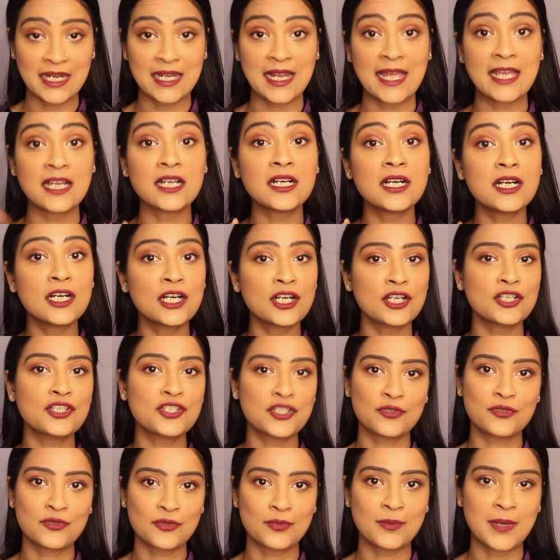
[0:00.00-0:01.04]
and I urge
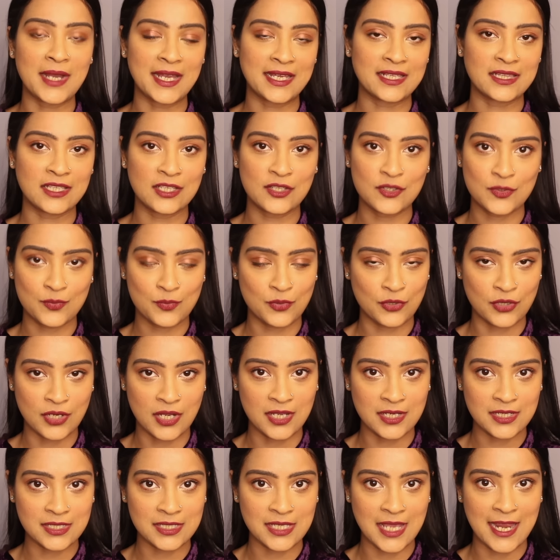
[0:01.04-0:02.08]
you to buy these
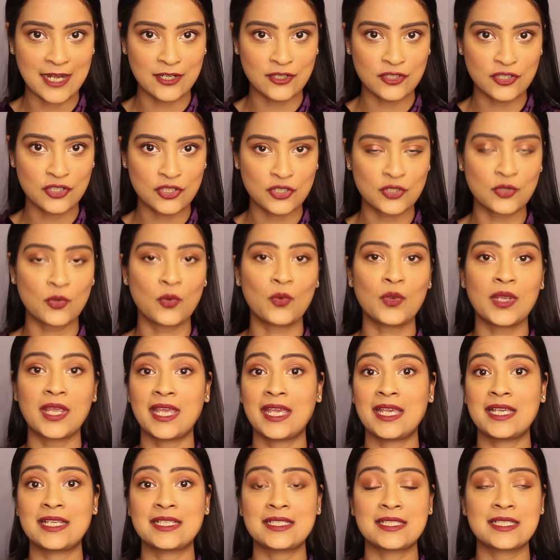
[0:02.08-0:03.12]
products and
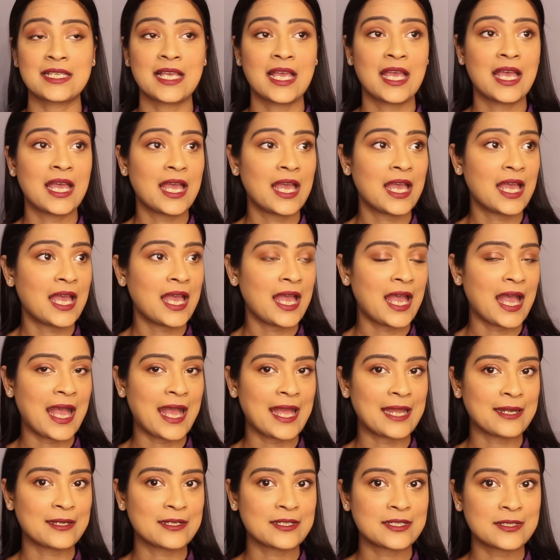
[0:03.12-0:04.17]
showcase
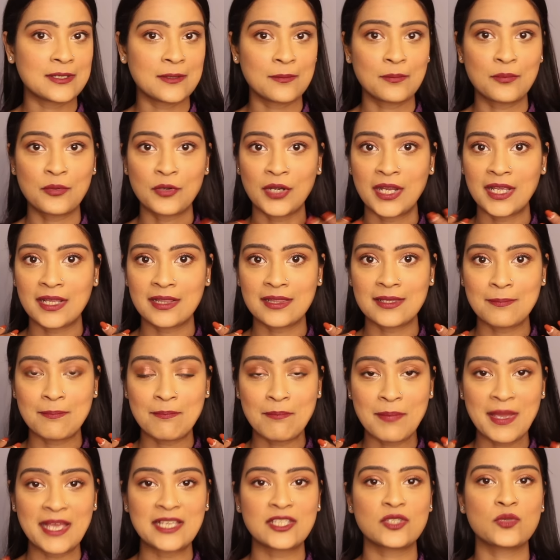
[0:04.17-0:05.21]
and bring the
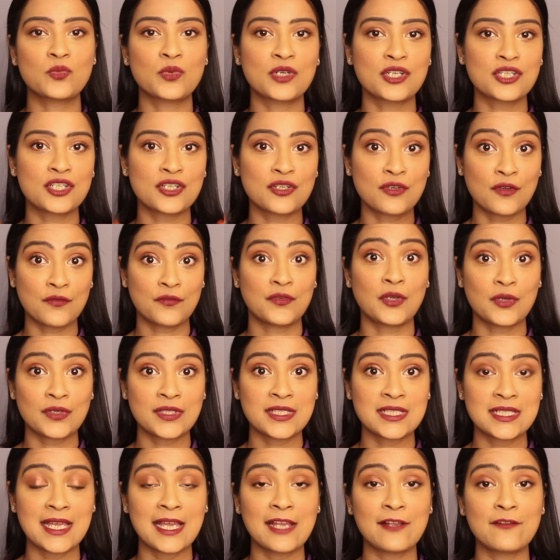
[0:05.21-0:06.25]
best version of
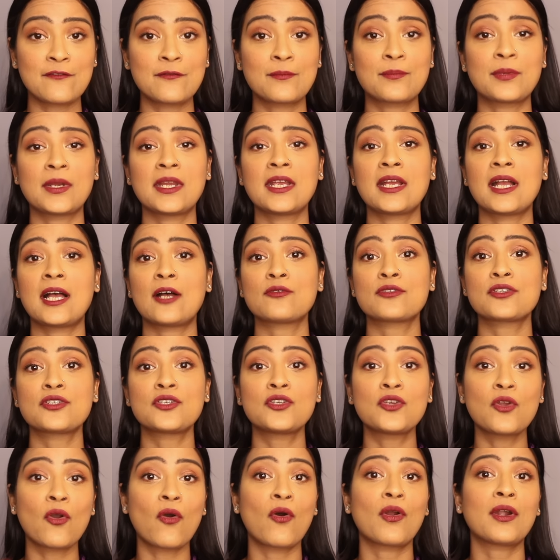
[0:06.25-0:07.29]
yourself, bring out
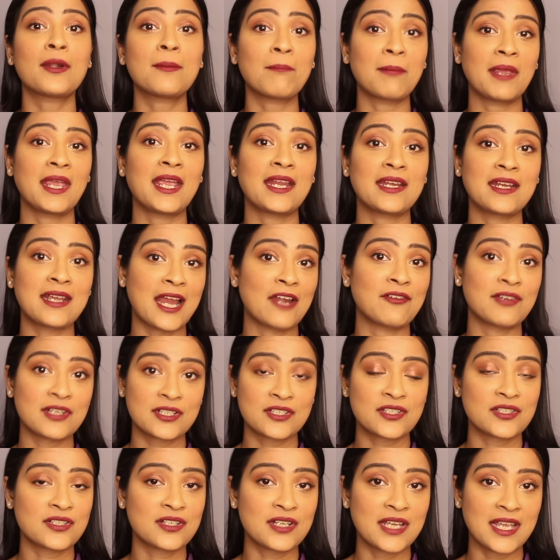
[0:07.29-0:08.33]
your main
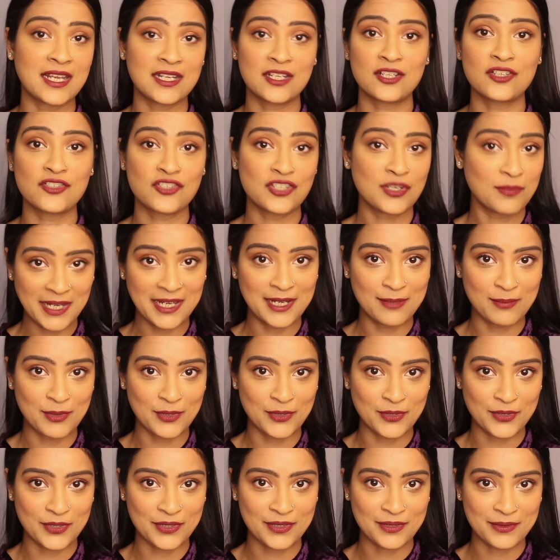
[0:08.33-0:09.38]
character energy makeup
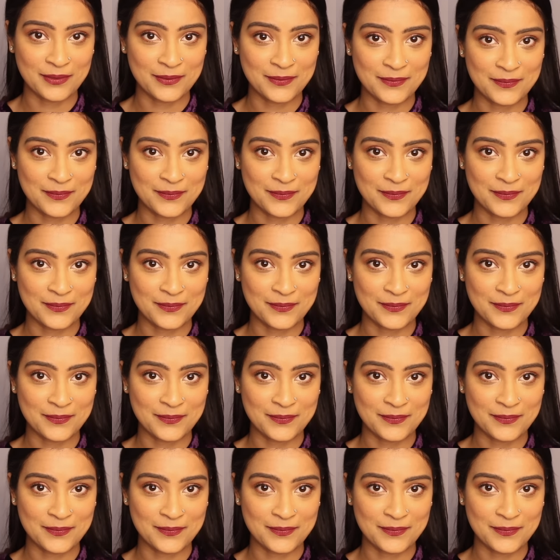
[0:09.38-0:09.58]
look.